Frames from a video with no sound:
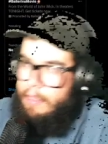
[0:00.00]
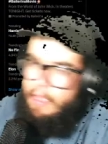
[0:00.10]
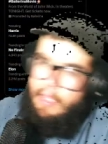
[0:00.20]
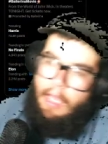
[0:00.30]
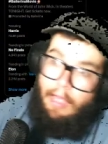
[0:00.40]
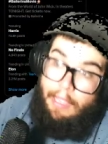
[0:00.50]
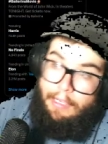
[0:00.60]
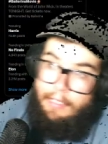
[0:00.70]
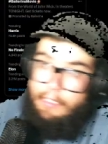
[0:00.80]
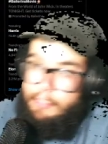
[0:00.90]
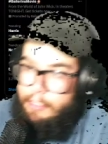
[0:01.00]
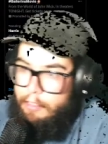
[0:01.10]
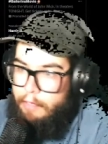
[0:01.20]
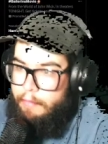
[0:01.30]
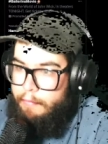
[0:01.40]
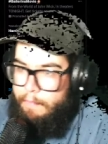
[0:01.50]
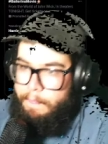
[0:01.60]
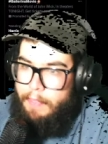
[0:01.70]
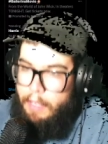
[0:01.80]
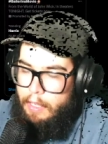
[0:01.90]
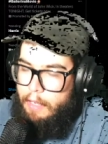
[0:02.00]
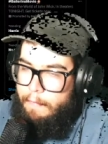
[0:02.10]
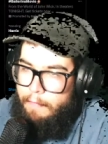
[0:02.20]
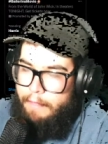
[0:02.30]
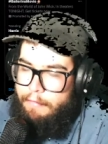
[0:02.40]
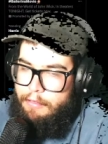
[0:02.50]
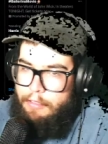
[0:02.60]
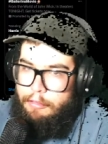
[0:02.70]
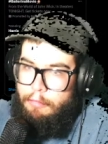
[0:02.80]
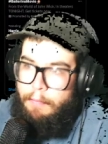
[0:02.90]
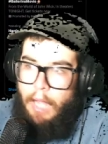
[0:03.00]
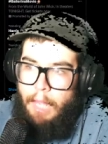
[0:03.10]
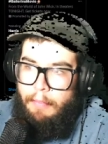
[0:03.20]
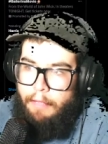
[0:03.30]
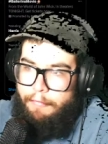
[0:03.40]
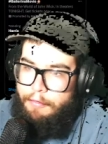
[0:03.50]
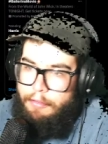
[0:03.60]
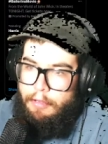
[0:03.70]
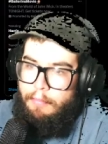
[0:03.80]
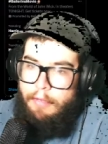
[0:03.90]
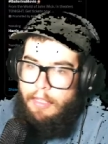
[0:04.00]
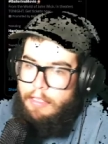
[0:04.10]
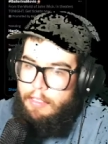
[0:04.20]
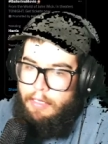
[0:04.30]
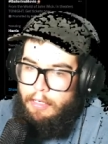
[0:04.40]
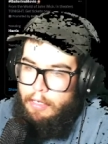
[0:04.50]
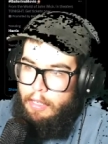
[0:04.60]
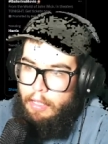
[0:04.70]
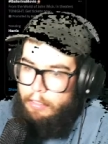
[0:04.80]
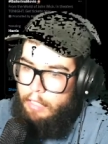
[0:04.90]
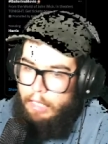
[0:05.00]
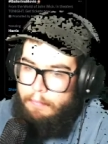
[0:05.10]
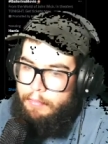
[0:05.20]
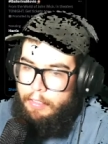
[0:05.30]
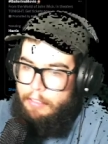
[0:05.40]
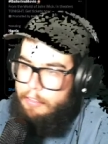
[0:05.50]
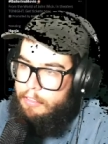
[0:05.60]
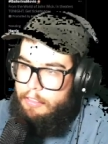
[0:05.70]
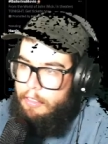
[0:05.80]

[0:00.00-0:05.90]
I can actually tell you, ever since Obama, for some reason, companies just started